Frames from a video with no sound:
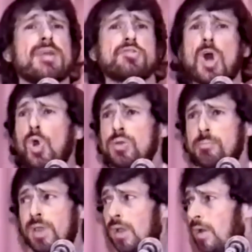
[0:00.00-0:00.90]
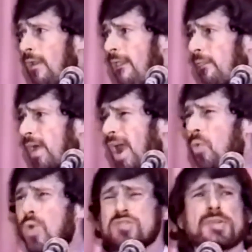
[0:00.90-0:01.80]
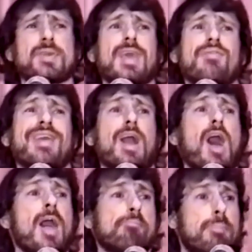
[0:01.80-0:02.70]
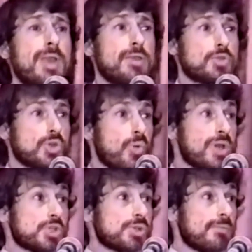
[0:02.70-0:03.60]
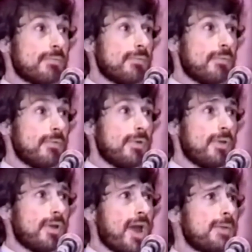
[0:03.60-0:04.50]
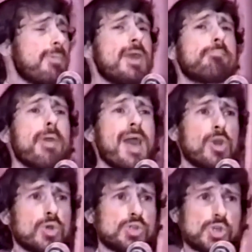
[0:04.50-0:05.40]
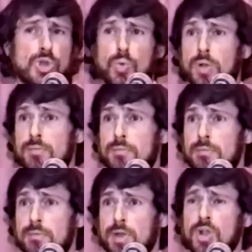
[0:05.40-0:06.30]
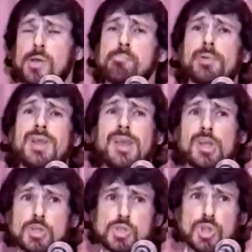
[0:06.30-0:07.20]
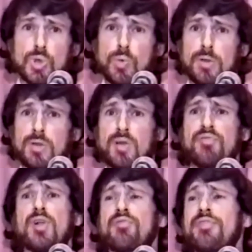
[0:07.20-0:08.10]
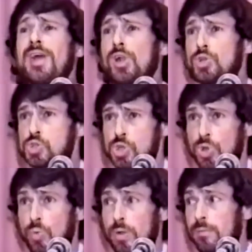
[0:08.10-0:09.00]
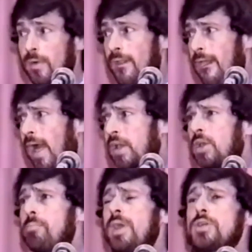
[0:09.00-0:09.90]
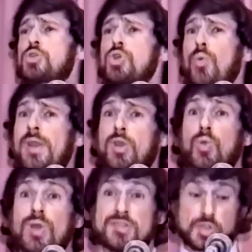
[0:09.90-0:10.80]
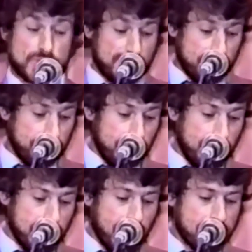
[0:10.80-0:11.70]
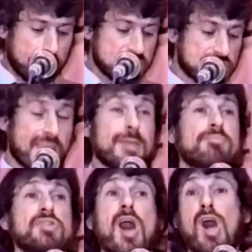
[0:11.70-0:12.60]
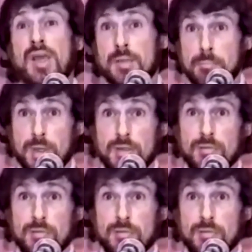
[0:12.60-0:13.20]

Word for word: They told me that I wasn't giving up being Jewish. I'd be a better Jew, a completed Jew, a fulfilled Jew. I could be a Jew and a Christian at the same time.